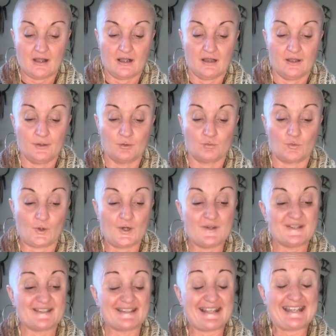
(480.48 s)
little
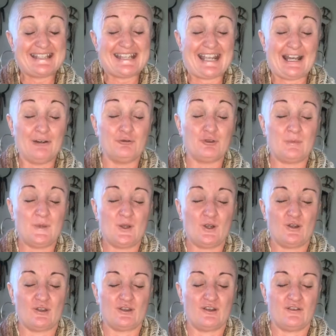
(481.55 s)
roots down from the
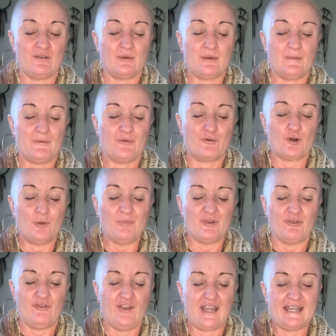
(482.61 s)
earth, from the
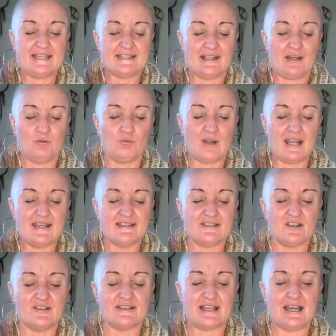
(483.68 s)
feet, and raise
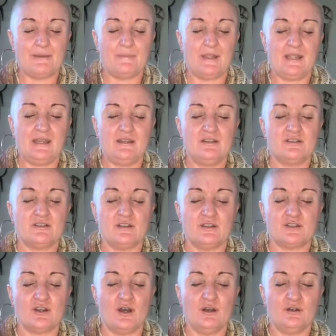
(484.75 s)
those up into the
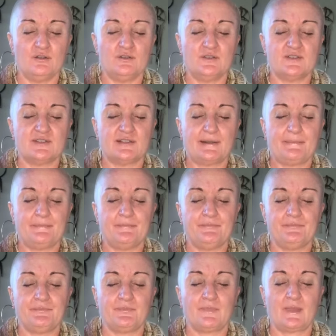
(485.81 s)
toes.
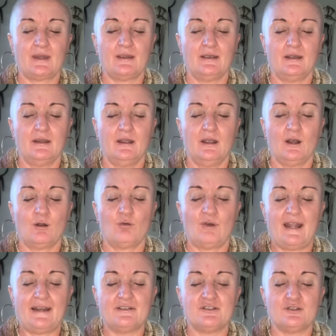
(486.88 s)

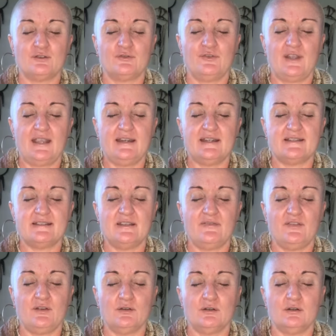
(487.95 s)
Ground your feet as if
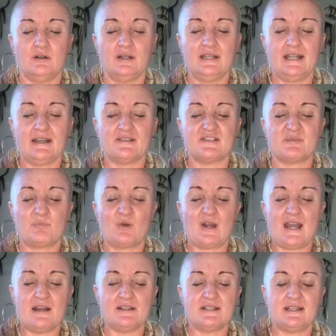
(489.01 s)
you're now
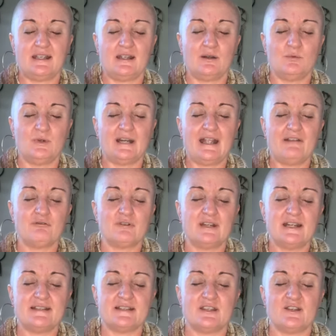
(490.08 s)
sprouting, whatever it
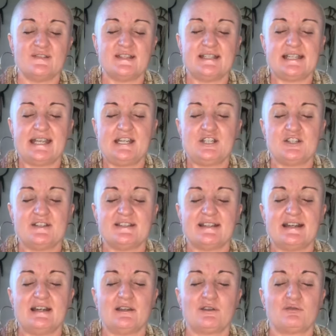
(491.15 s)
is that those intentions
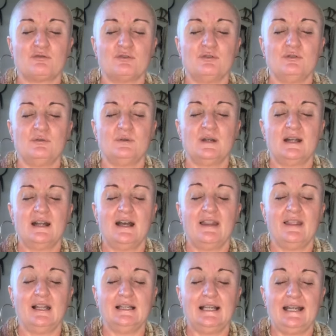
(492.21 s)
are, through
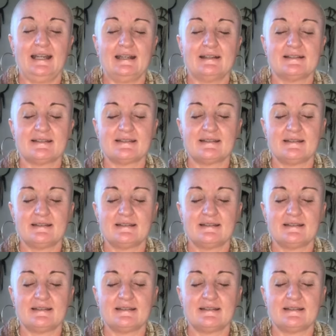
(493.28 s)
the legs,